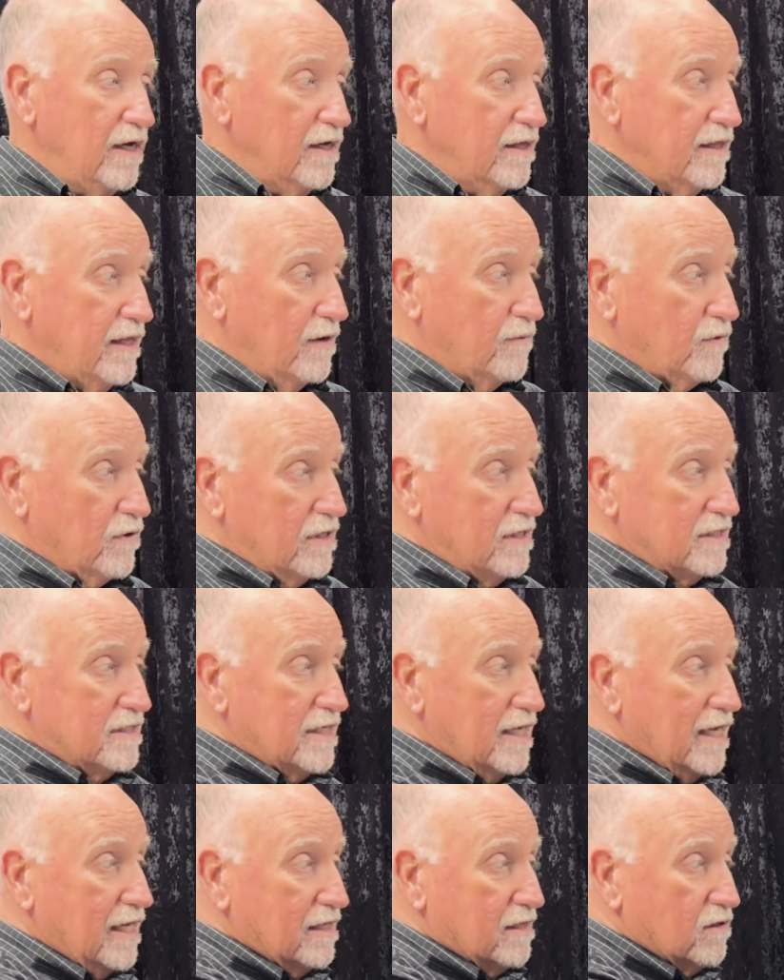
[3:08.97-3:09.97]
then we're going to
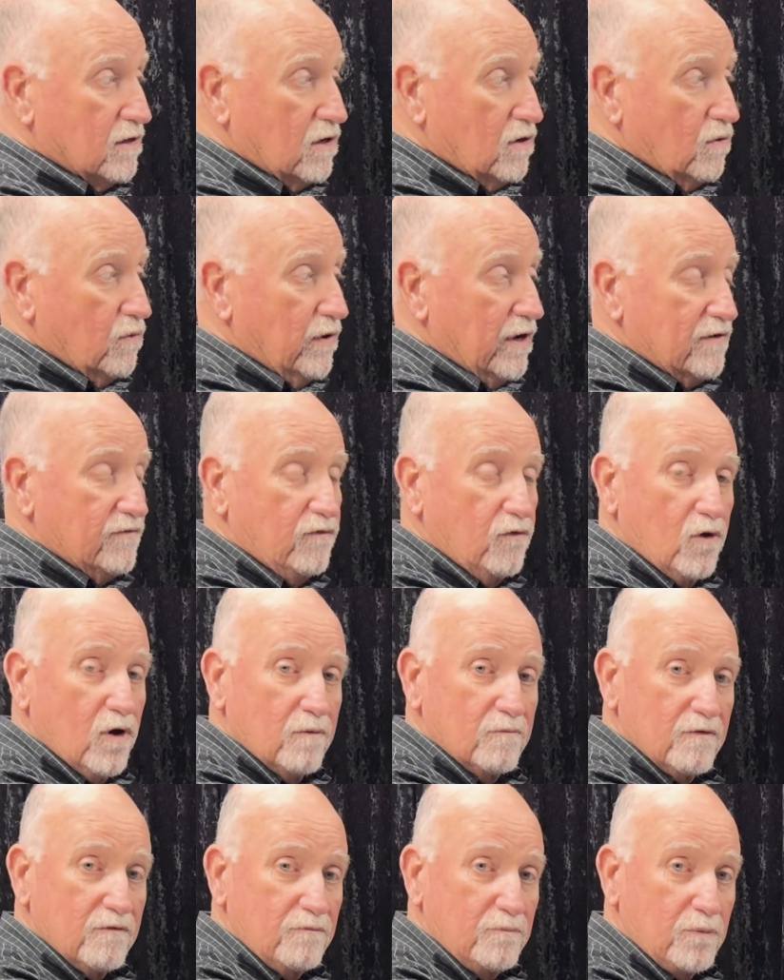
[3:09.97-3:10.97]
take the correct
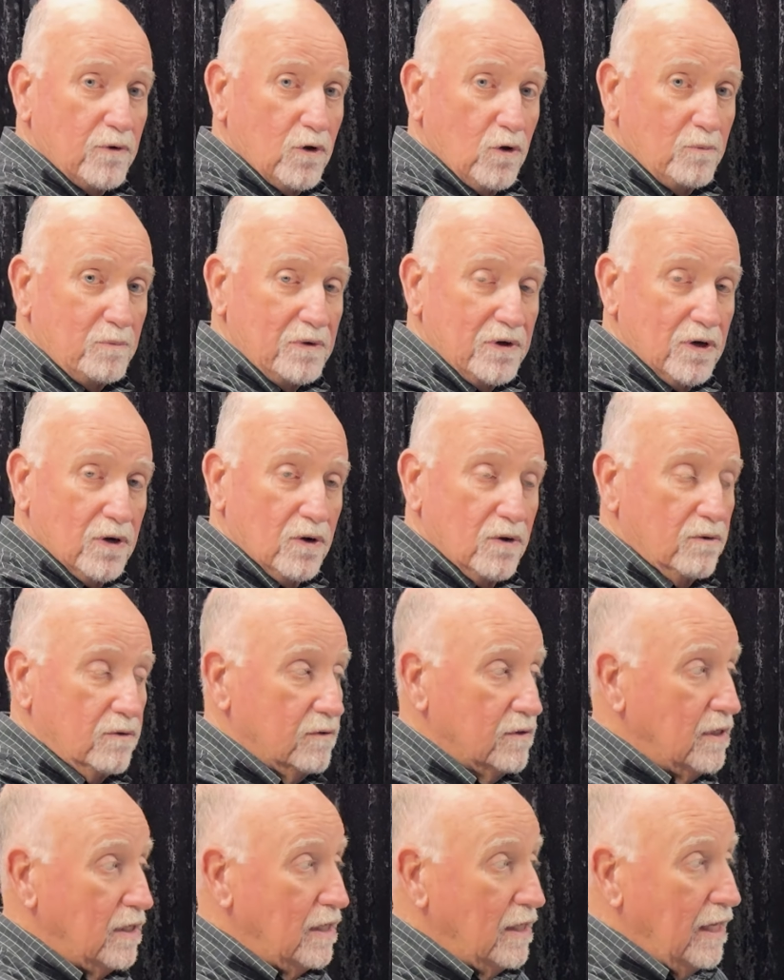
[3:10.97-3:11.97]
form of propio,
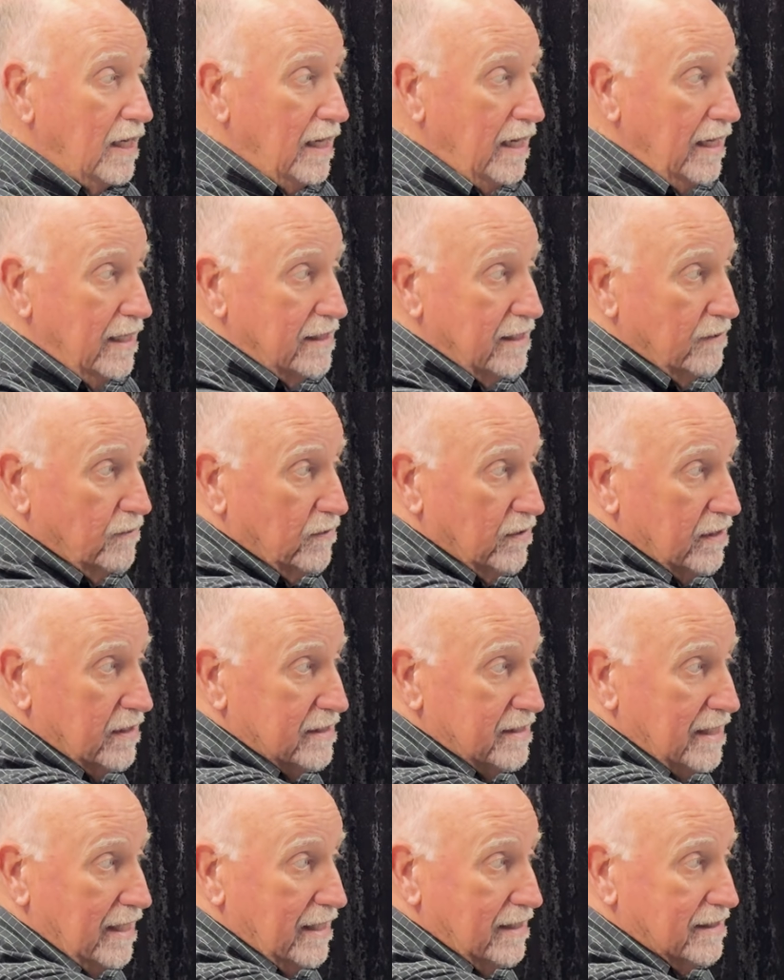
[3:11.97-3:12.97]
and then we're going
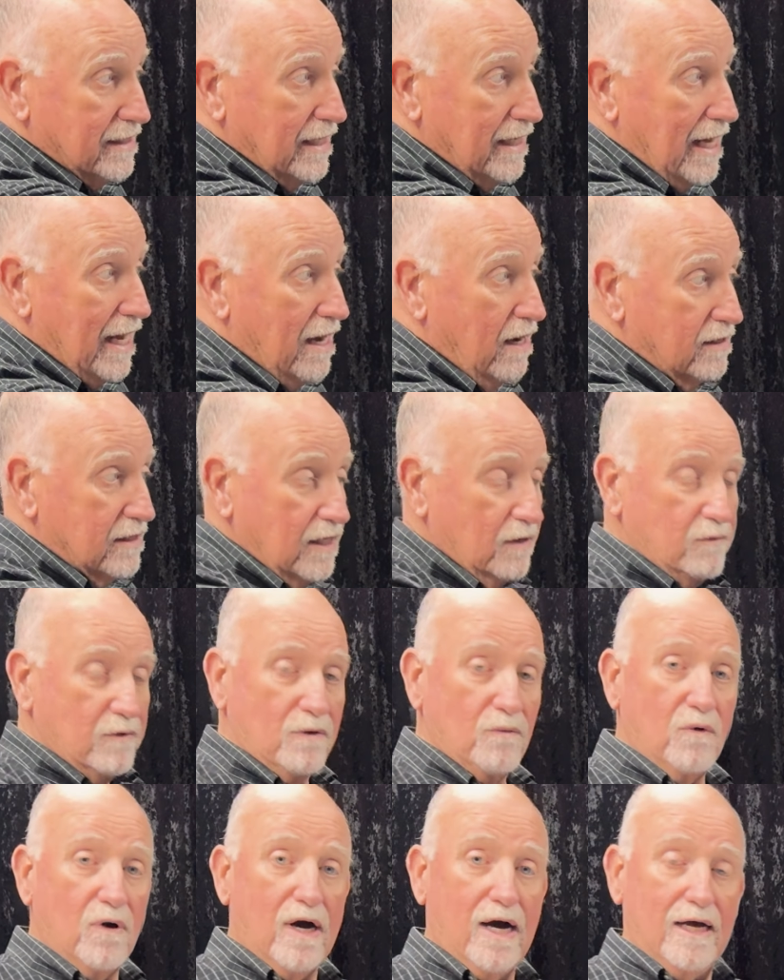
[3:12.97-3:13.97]
to take the noun that we
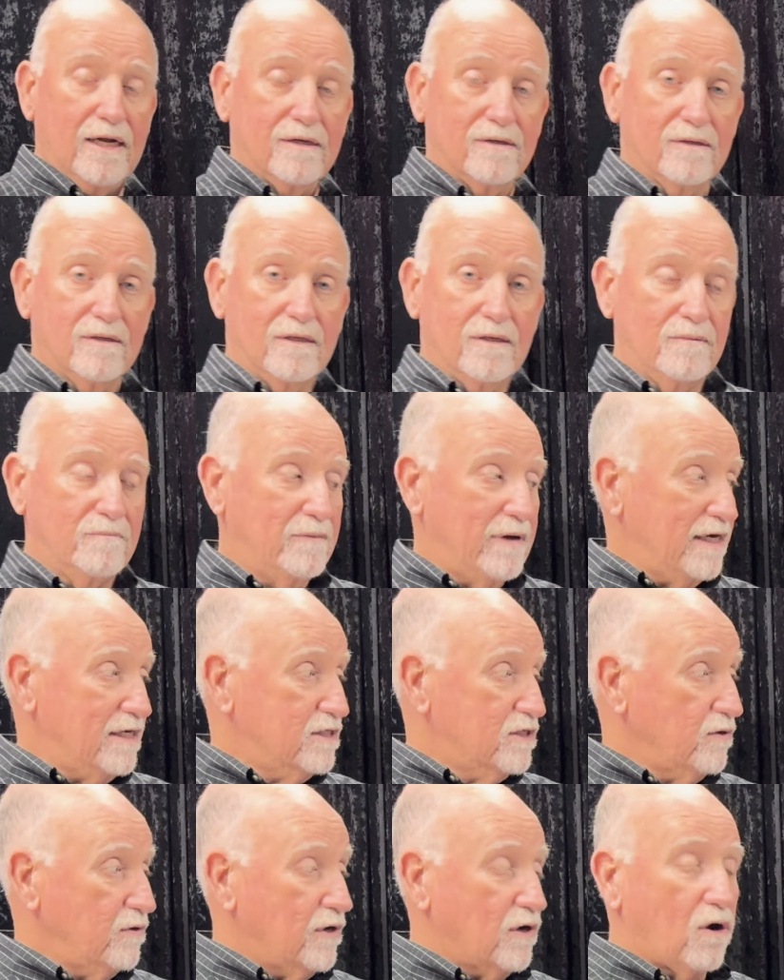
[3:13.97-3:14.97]
want. Make
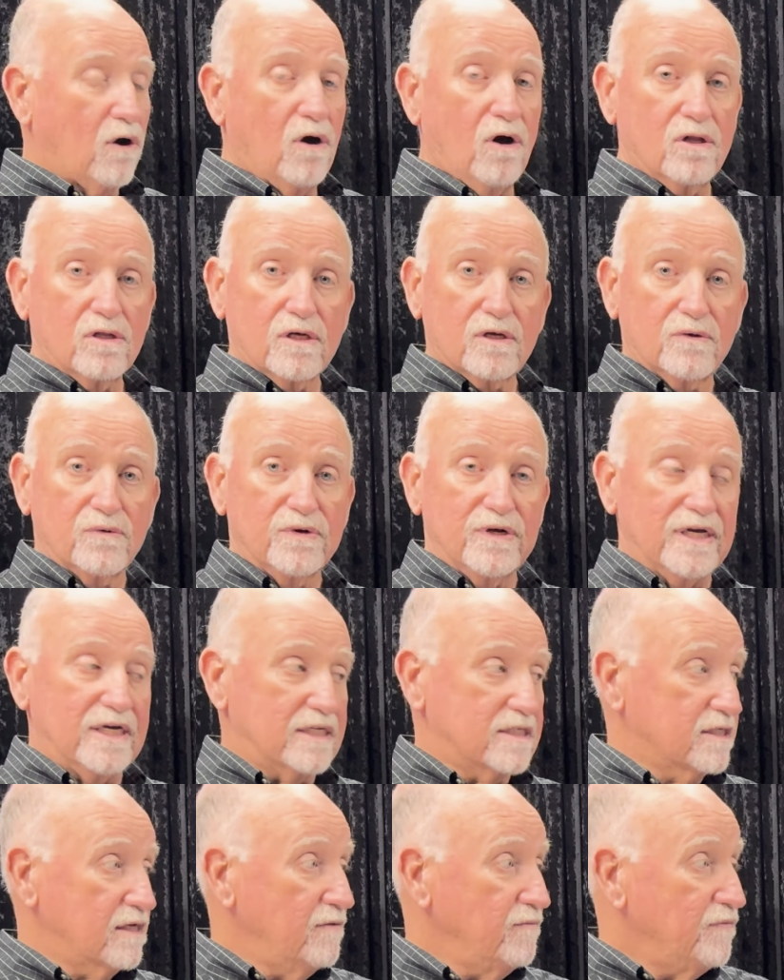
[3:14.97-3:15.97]
sure it all
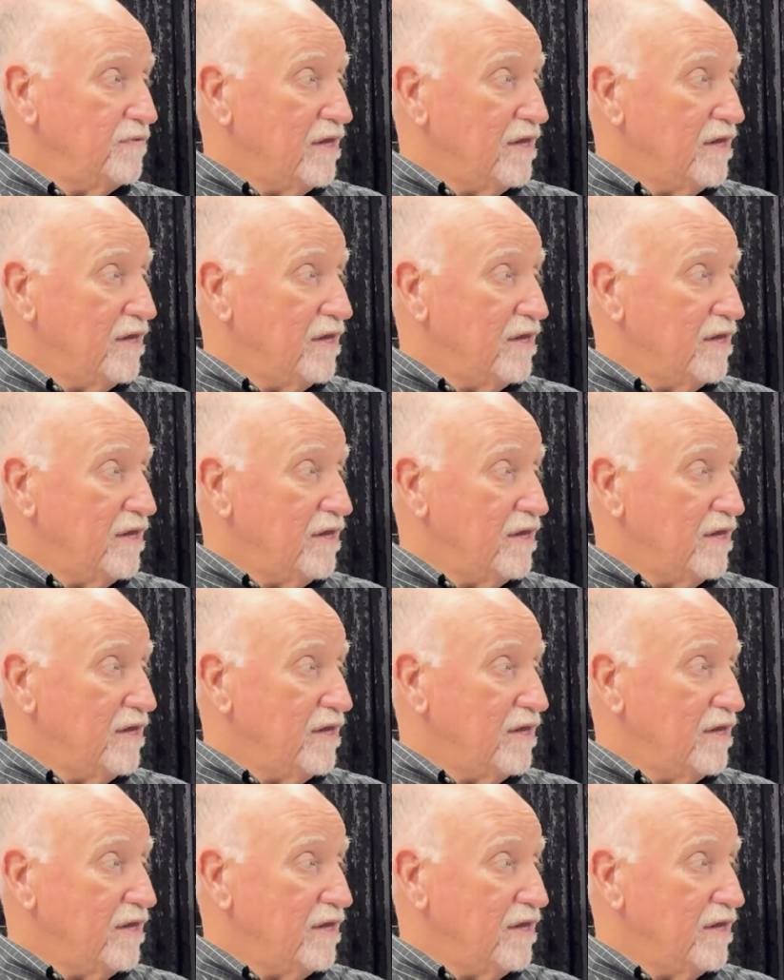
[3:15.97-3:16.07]
agrees.